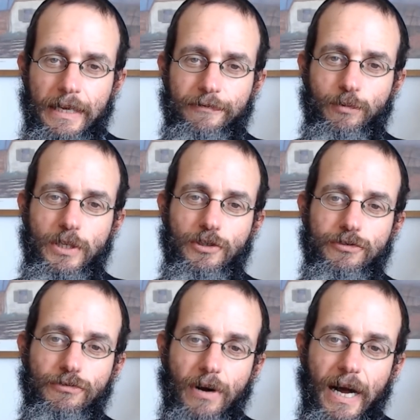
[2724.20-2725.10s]
If we
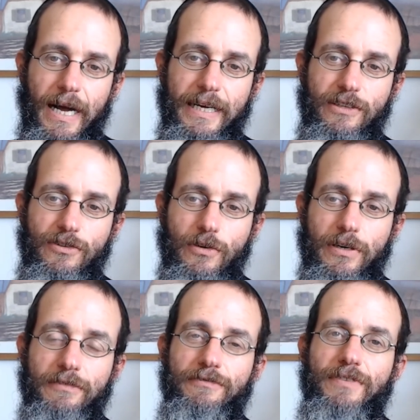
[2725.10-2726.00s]
try to
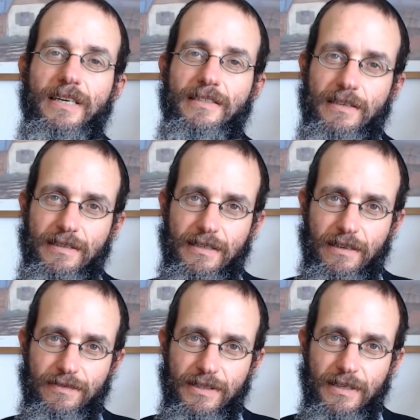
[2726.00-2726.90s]
convince
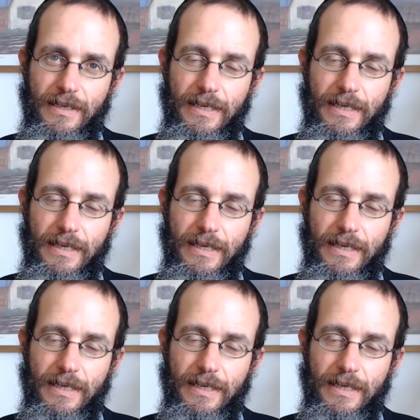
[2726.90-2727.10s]
ourselves